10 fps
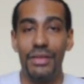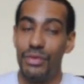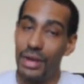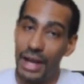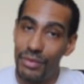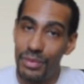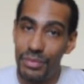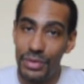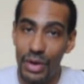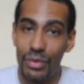if you
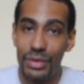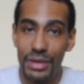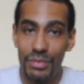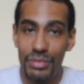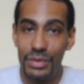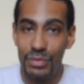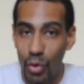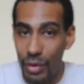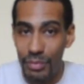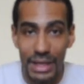haven't known
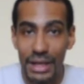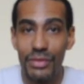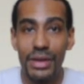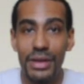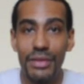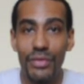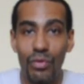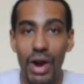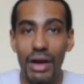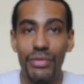or been living underneath
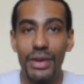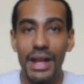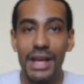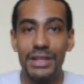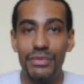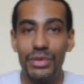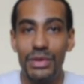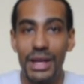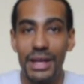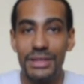the rock for the last
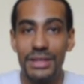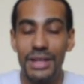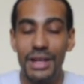few days,